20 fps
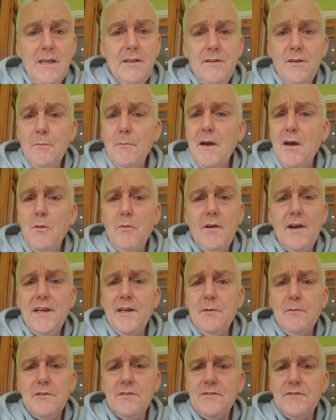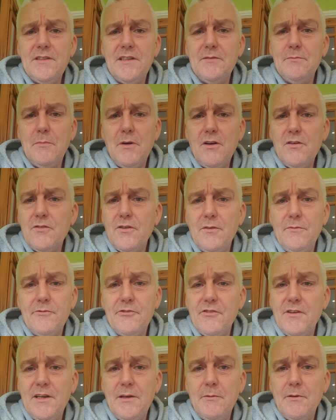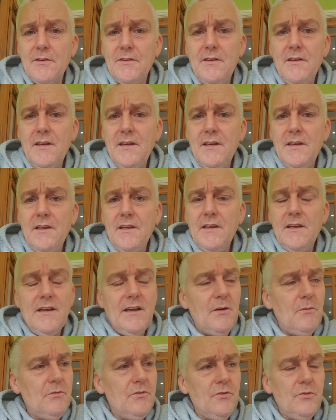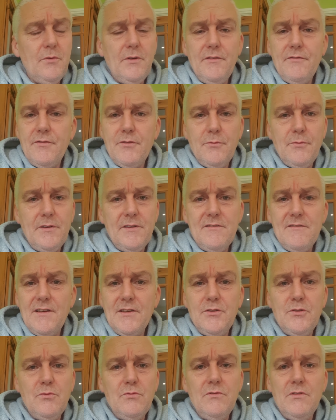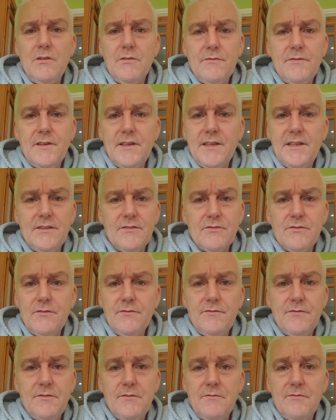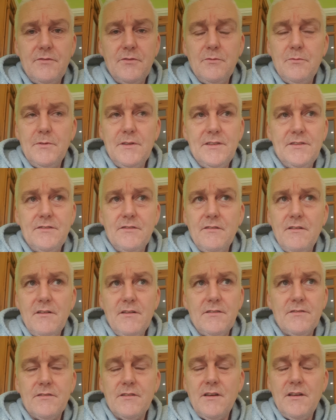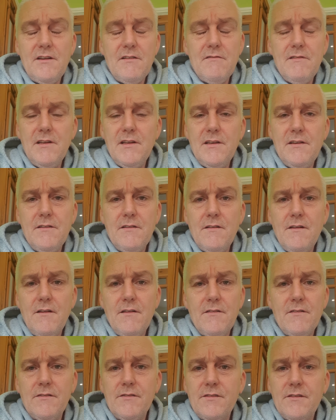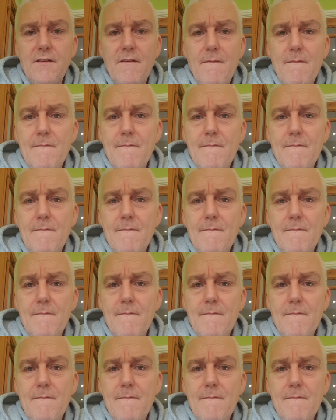No matter what anyone says, Malcolms or anyone, I wouldn't do it through winter. I do not think it's good for them through winter. Honest to God, I really don't.